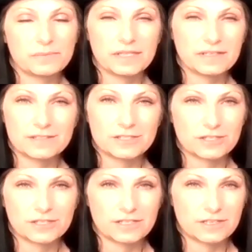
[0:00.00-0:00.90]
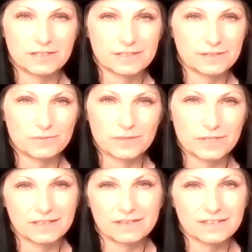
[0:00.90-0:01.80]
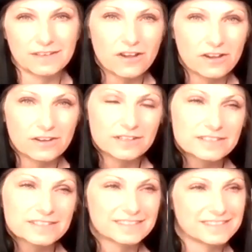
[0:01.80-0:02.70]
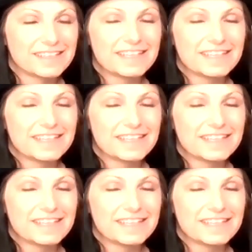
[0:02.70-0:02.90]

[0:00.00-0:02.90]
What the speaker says: being in the junkyard and working on the cars and